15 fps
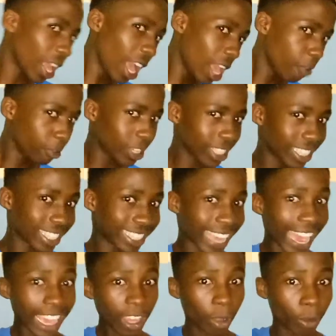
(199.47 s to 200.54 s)
If there's an
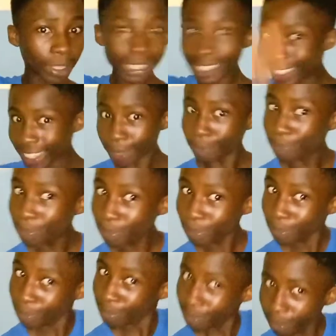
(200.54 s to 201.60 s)
icon there
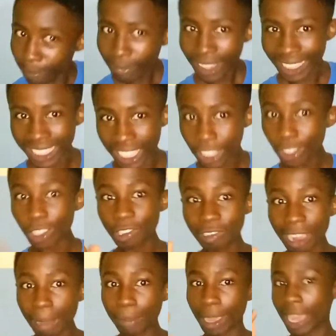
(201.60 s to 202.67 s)
that says
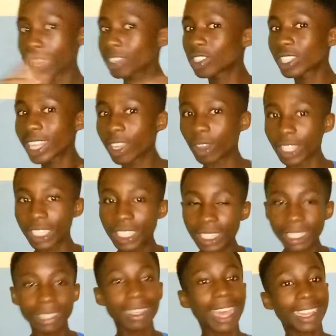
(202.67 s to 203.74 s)
subscribe, just click on it
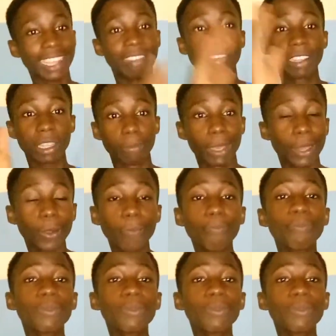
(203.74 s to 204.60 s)
and then ring the bell.